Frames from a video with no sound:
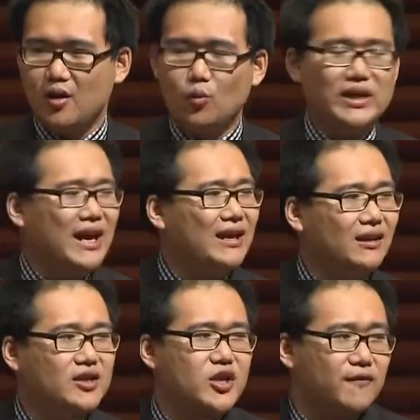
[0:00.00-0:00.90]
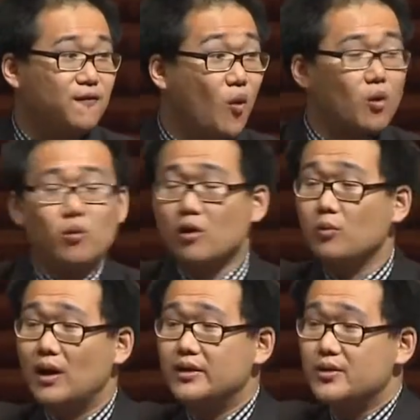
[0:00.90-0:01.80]
We ate lunch at 4 World
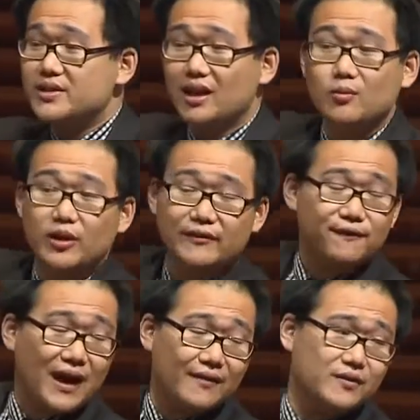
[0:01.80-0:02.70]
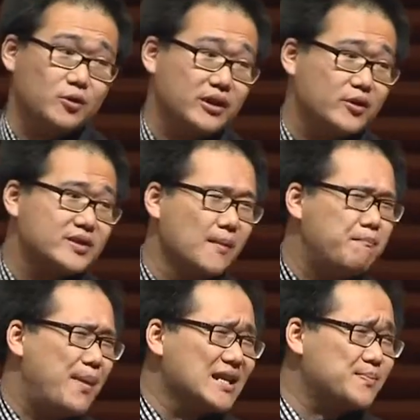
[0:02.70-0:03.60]
Wonders, celebrated 5 New Years. The
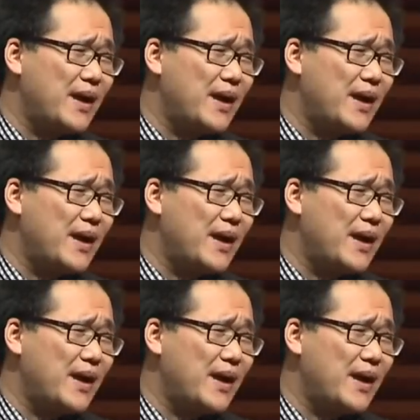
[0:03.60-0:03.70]
best